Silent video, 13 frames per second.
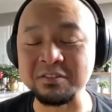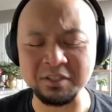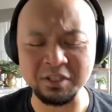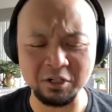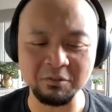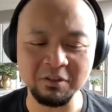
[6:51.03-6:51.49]

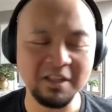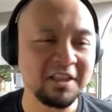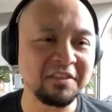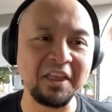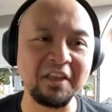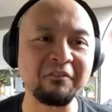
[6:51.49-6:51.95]
You know,
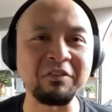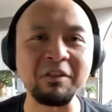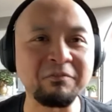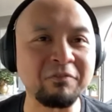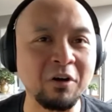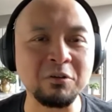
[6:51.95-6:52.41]
think
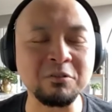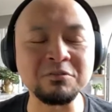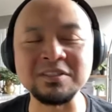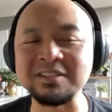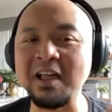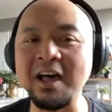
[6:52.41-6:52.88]
flip
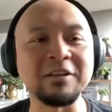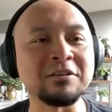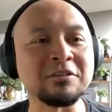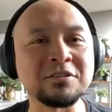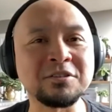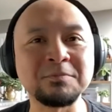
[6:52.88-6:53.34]
phones,
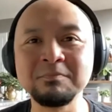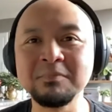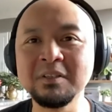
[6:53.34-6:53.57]
sliders,